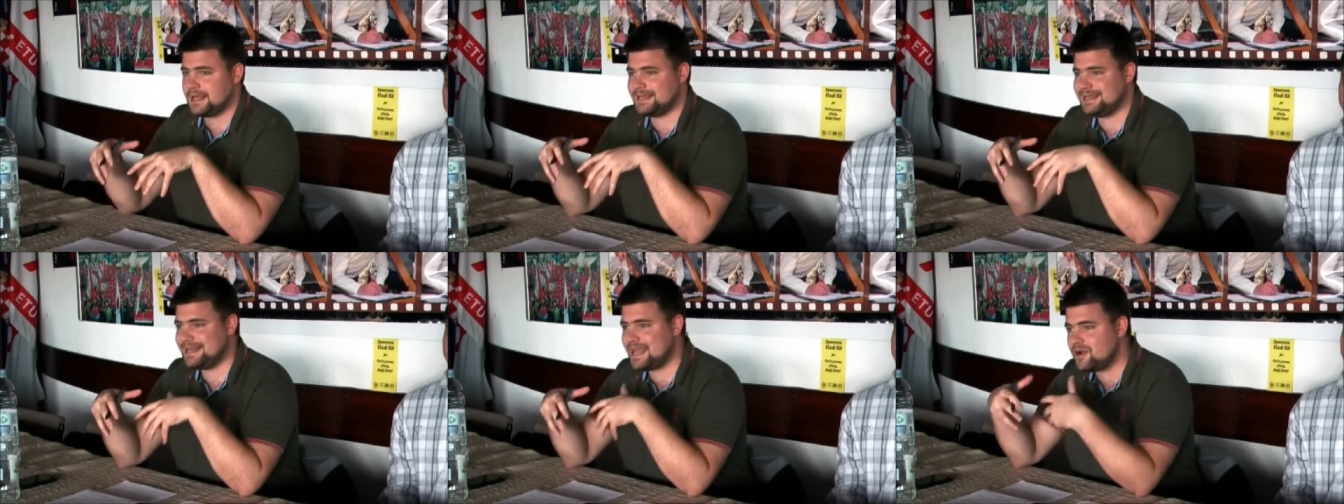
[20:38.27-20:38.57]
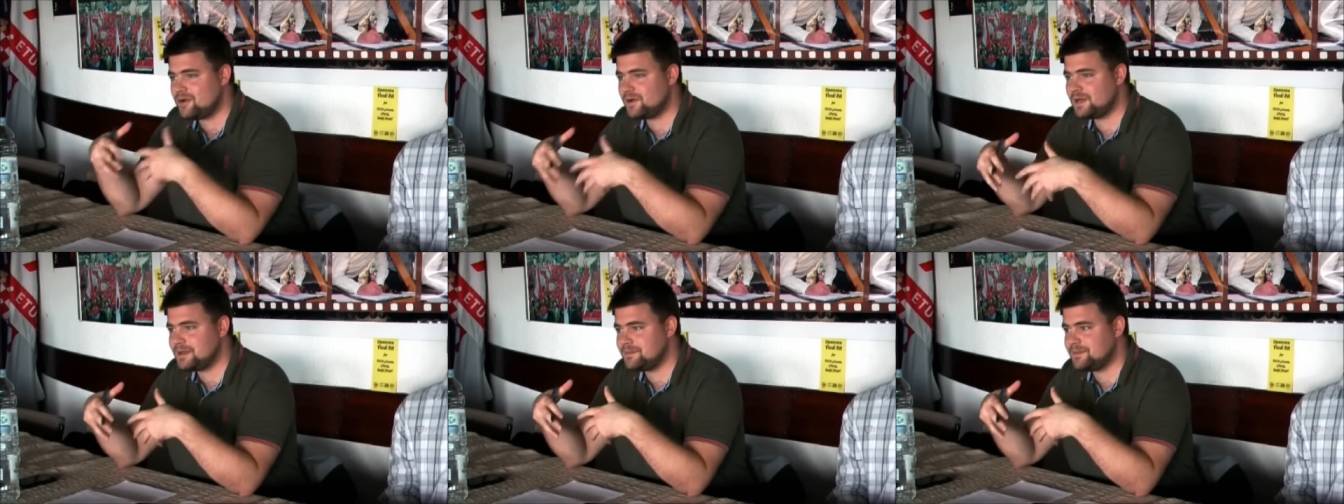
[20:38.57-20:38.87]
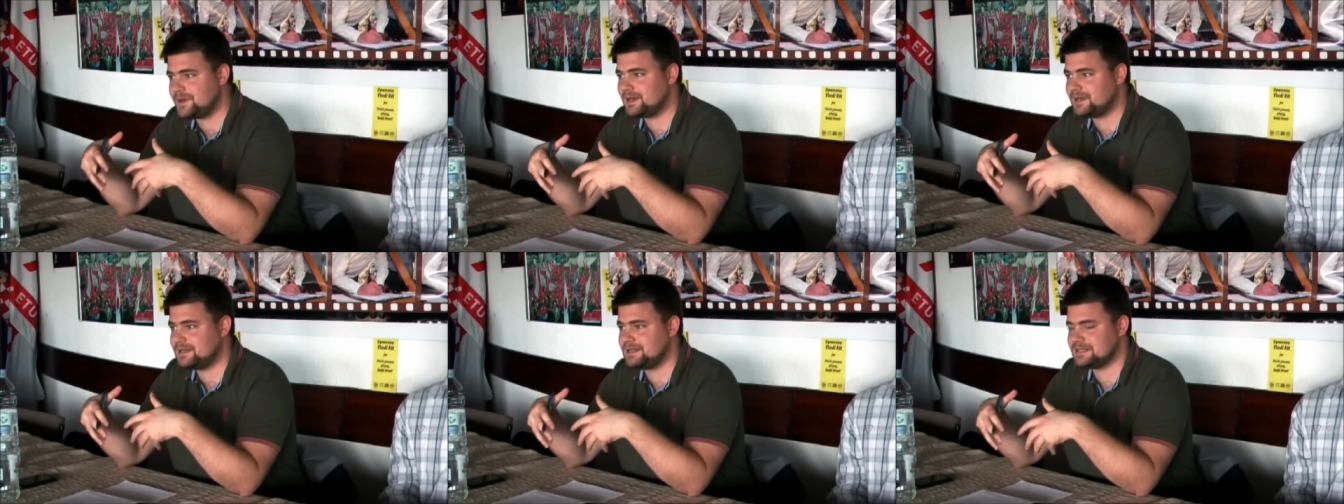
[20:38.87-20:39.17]

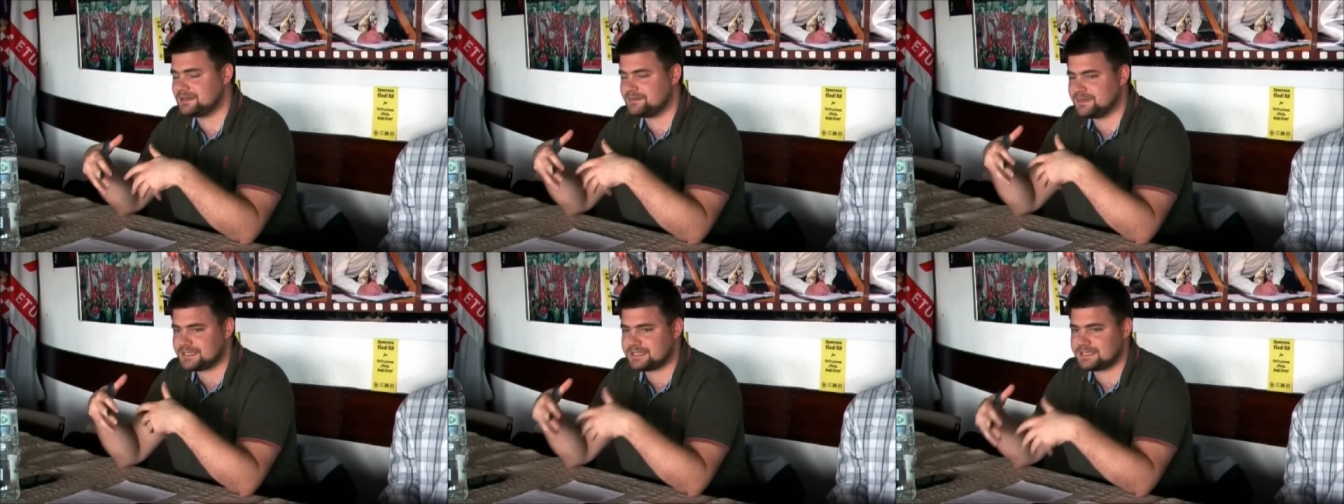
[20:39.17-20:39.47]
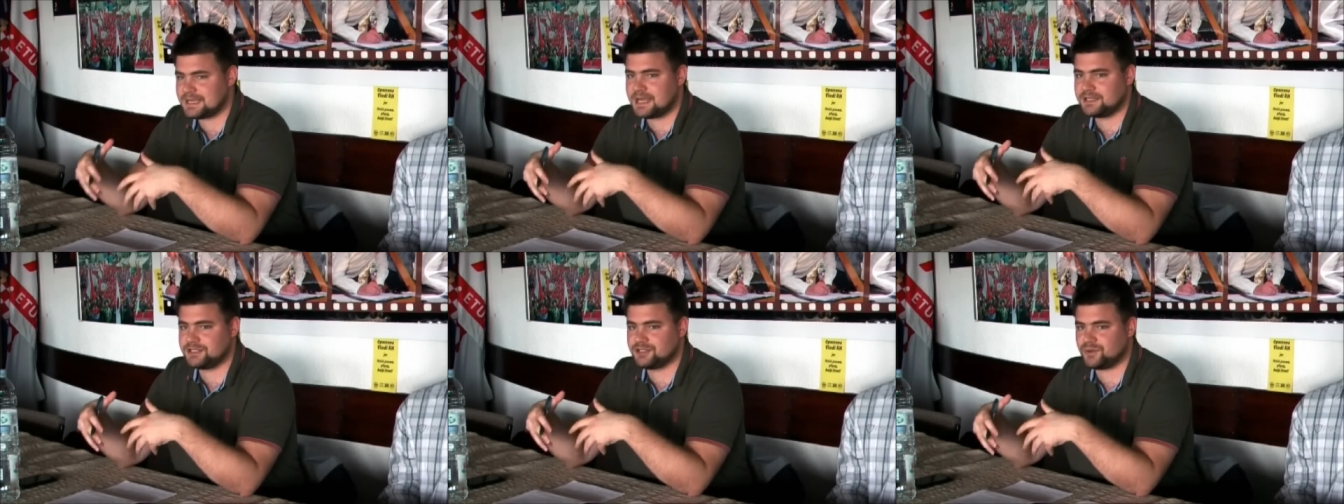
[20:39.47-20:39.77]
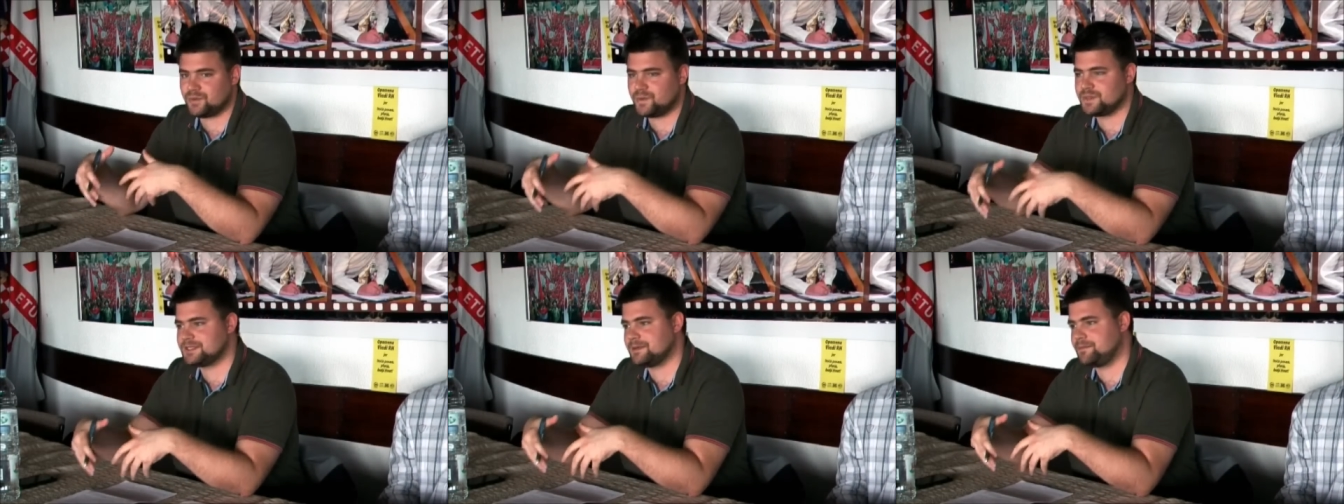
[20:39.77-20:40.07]
neoliberalism as such
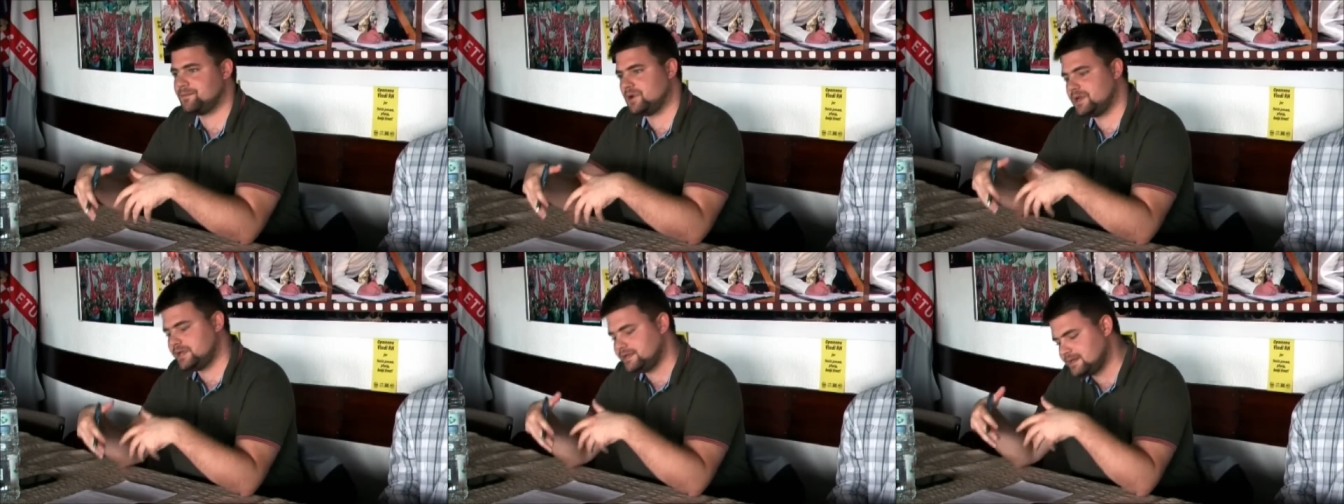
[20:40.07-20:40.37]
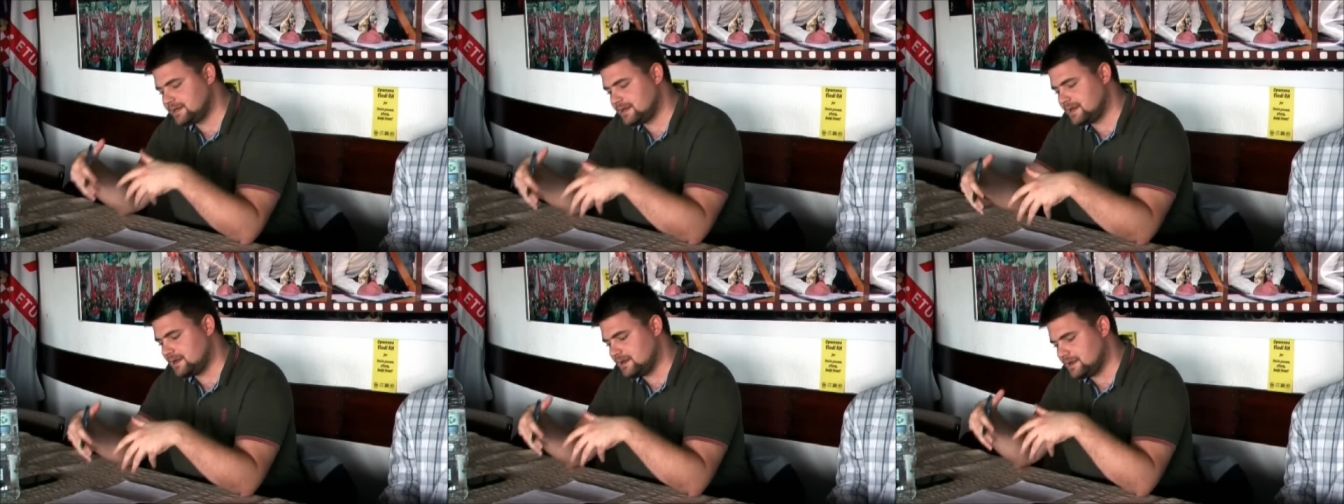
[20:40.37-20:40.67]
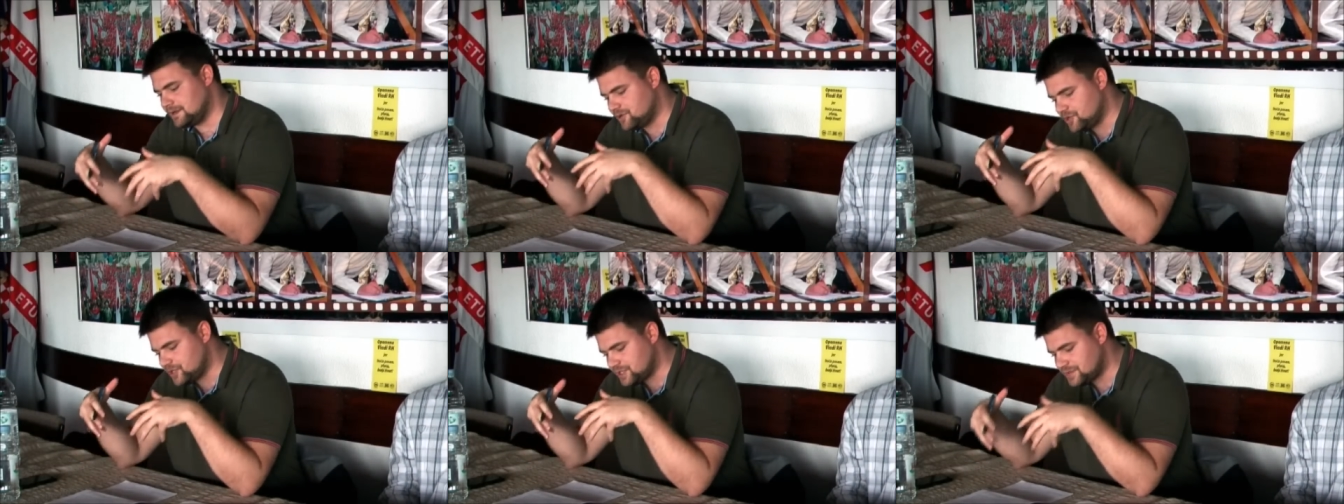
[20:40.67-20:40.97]
was a political
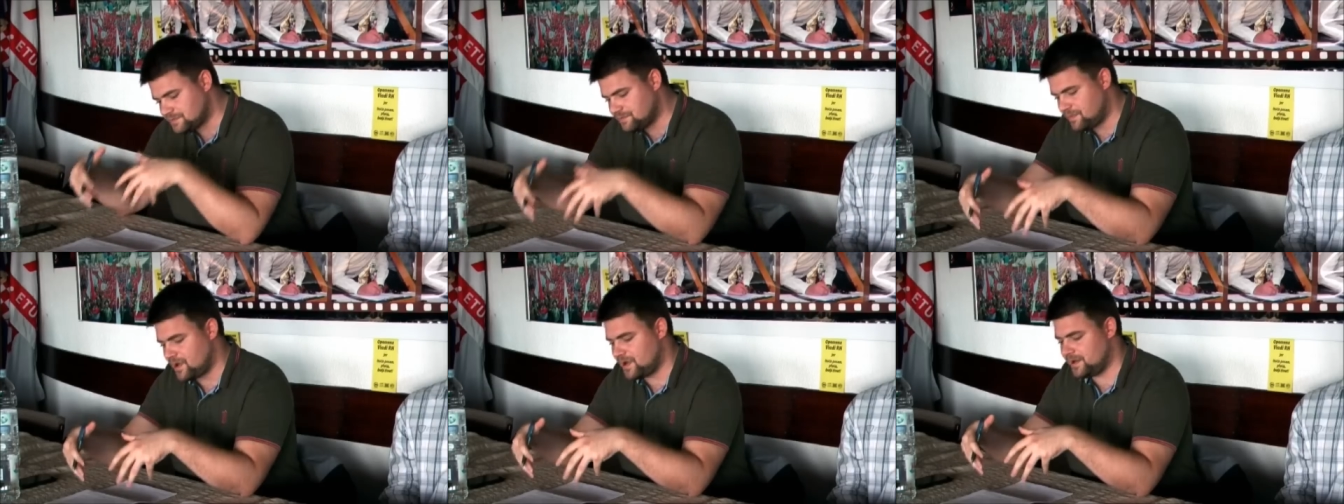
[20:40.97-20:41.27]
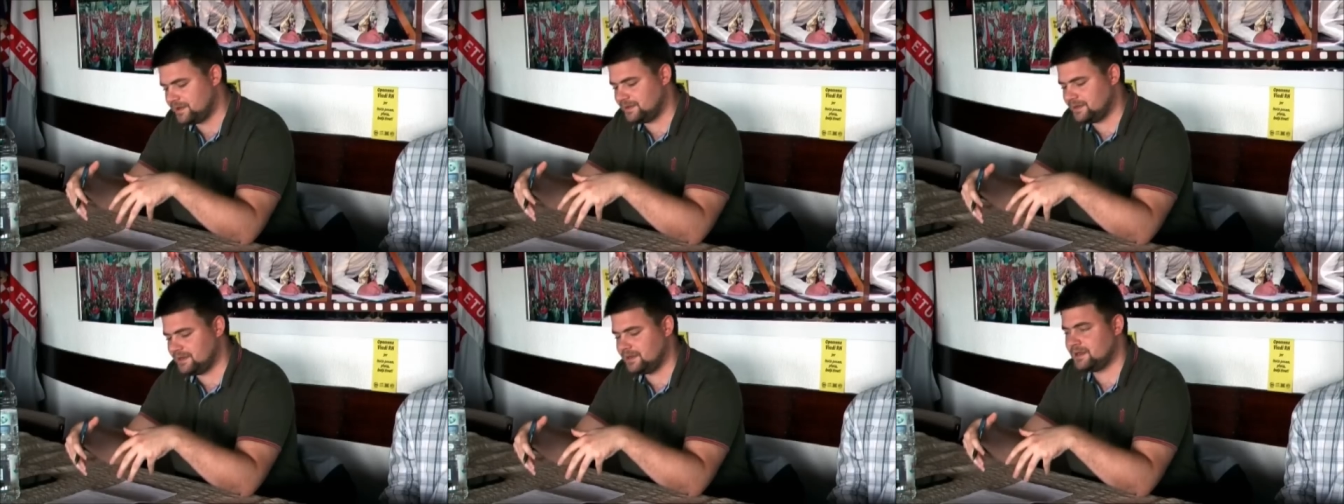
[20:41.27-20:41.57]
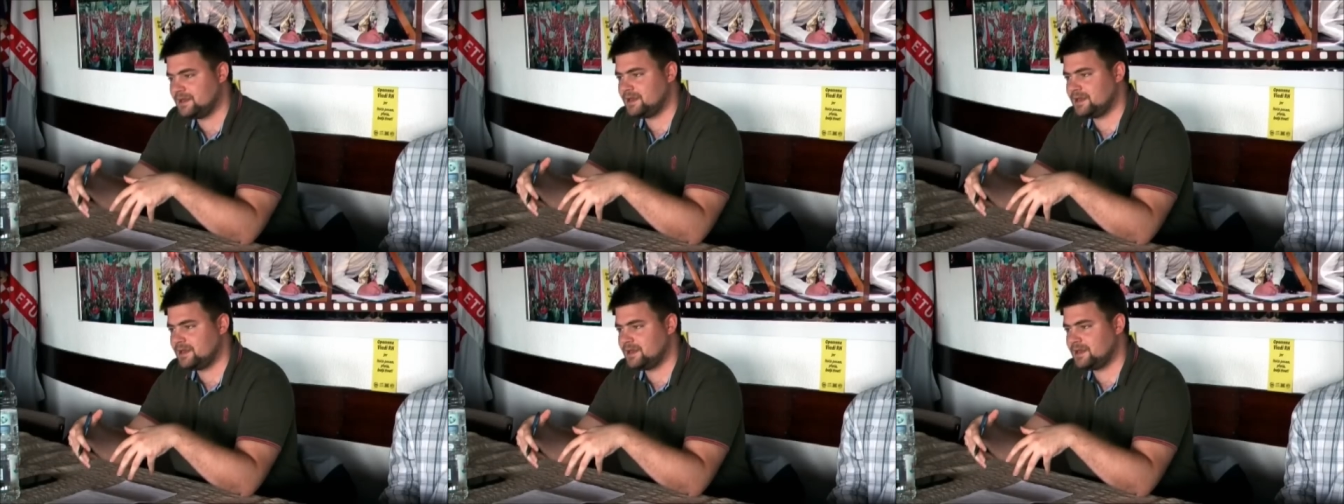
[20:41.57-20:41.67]
respond,